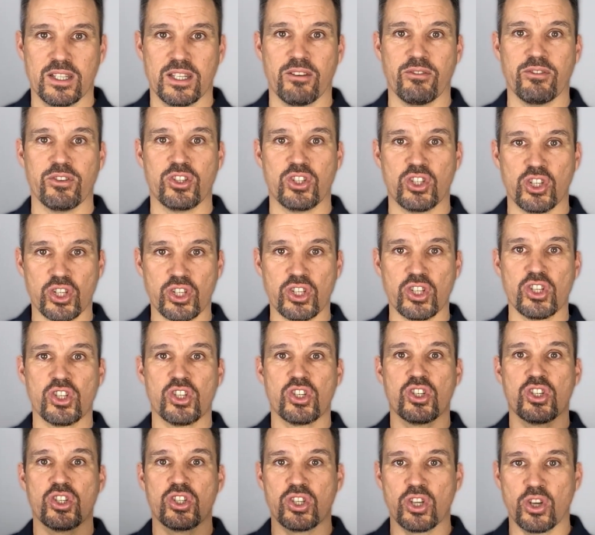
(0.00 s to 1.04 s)
There is just
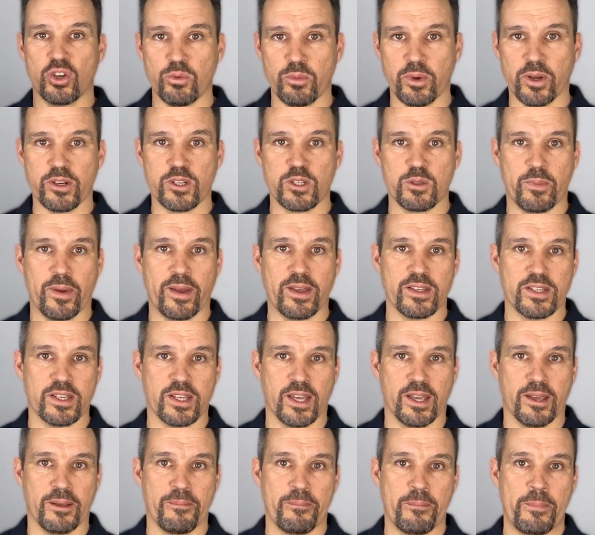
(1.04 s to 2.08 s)
so much space
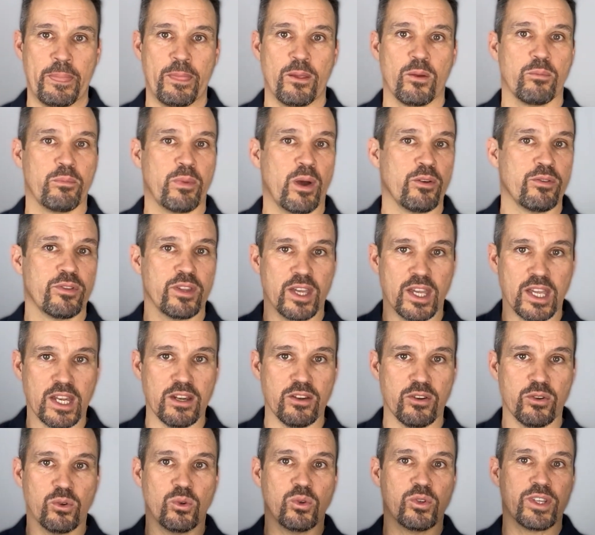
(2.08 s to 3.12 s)
here, both
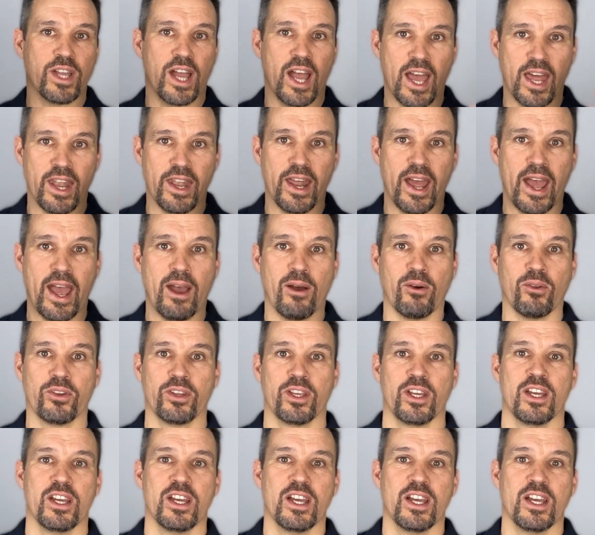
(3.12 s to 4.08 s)
indoors and out.